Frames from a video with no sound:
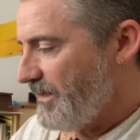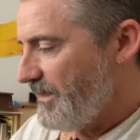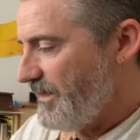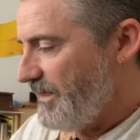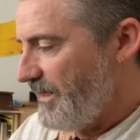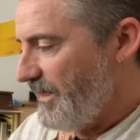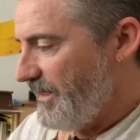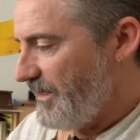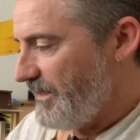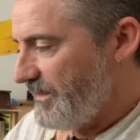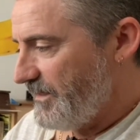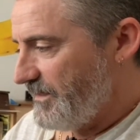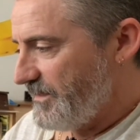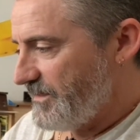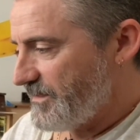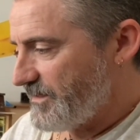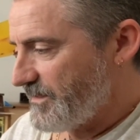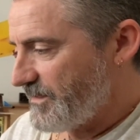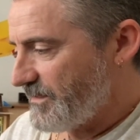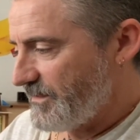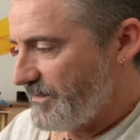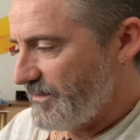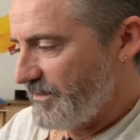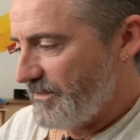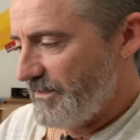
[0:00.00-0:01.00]
And
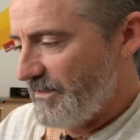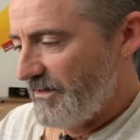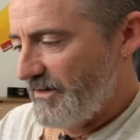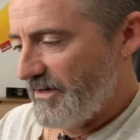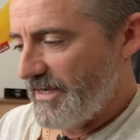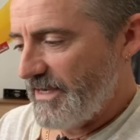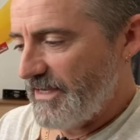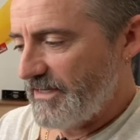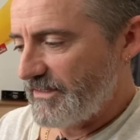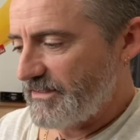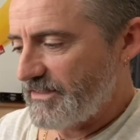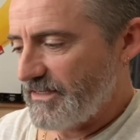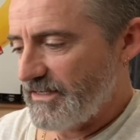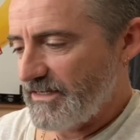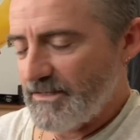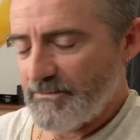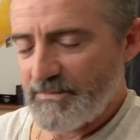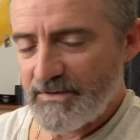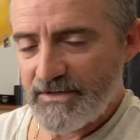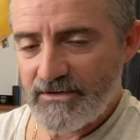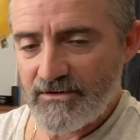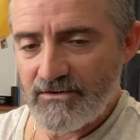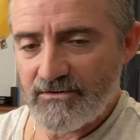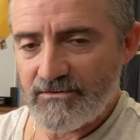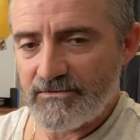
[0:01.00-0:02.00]
I had cut up
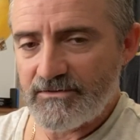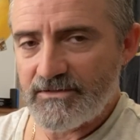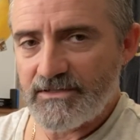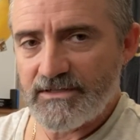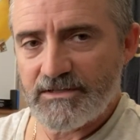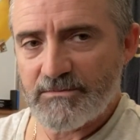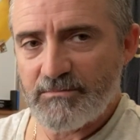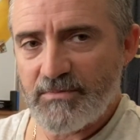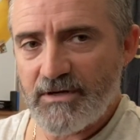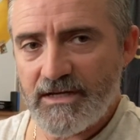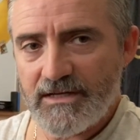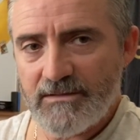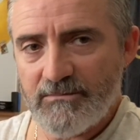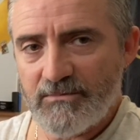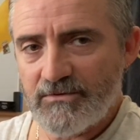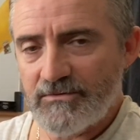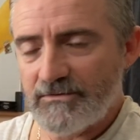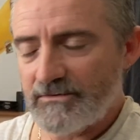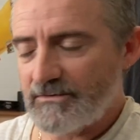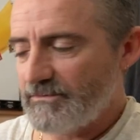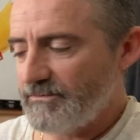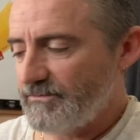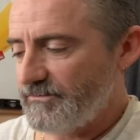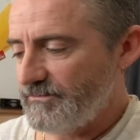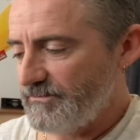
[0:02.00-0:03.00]
an old display book
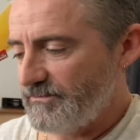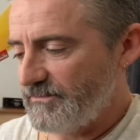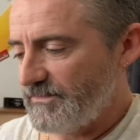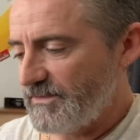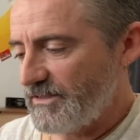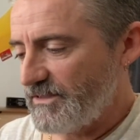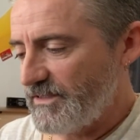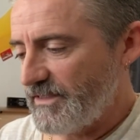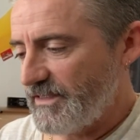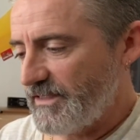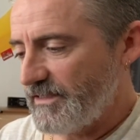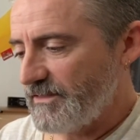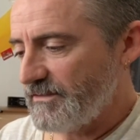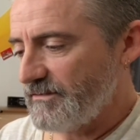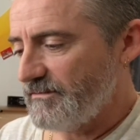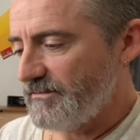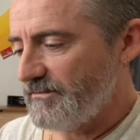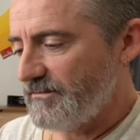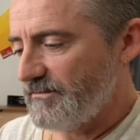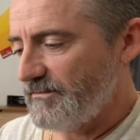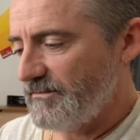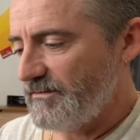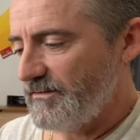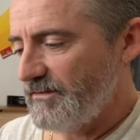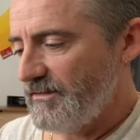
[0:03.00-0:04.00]
that I had,
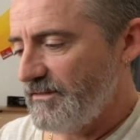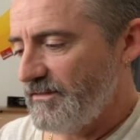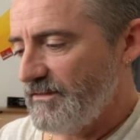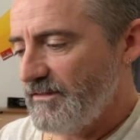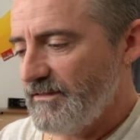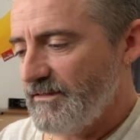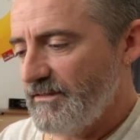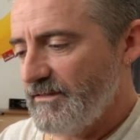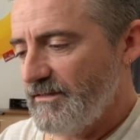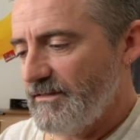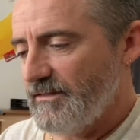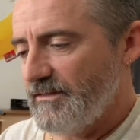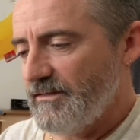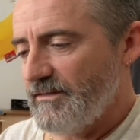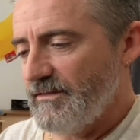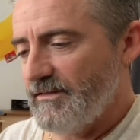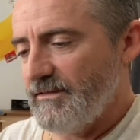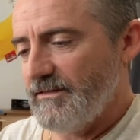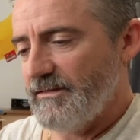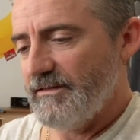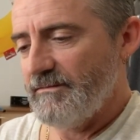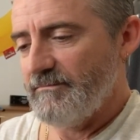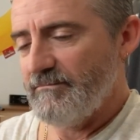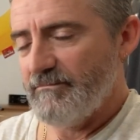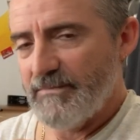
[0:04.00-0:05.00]

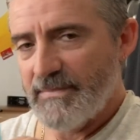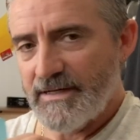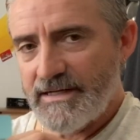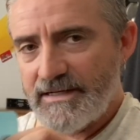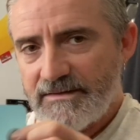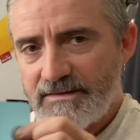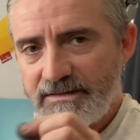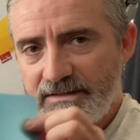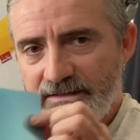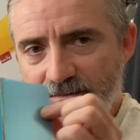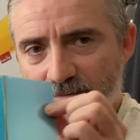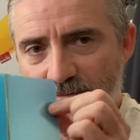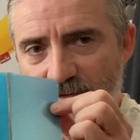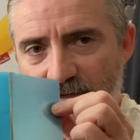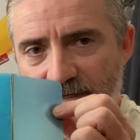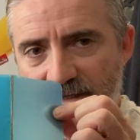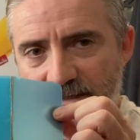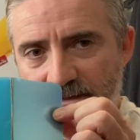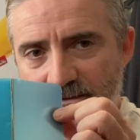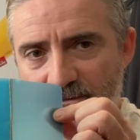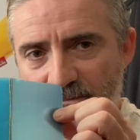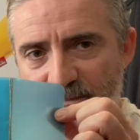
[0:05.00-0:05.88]
made this one little